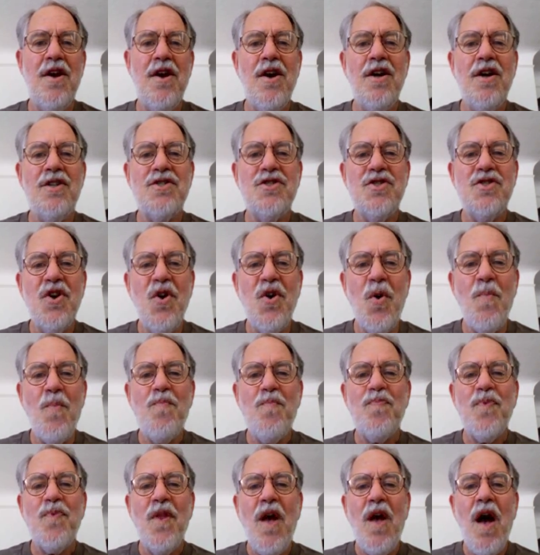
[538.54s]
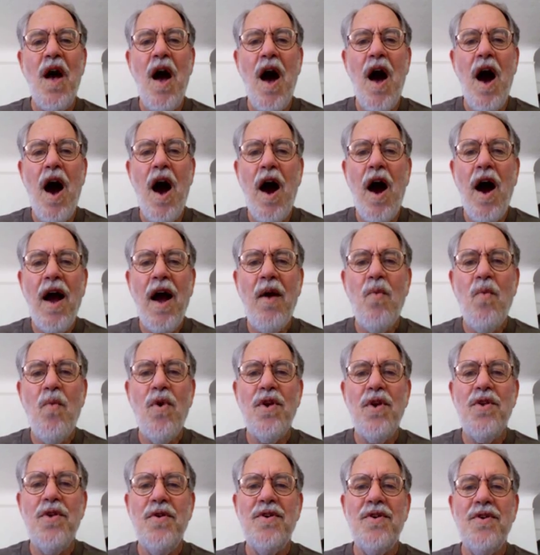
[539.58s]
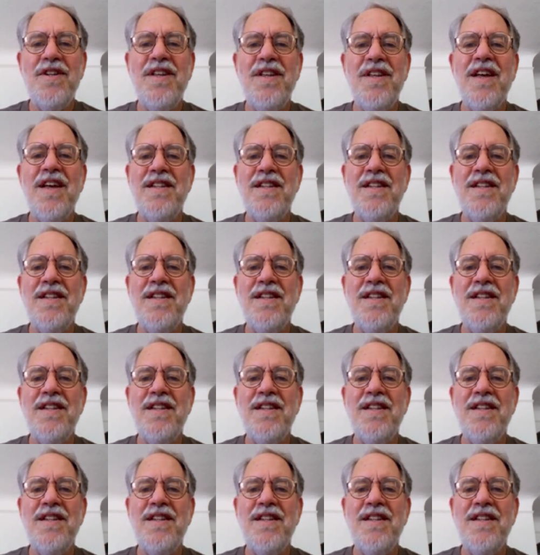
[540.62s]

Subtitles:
So, I want you to take a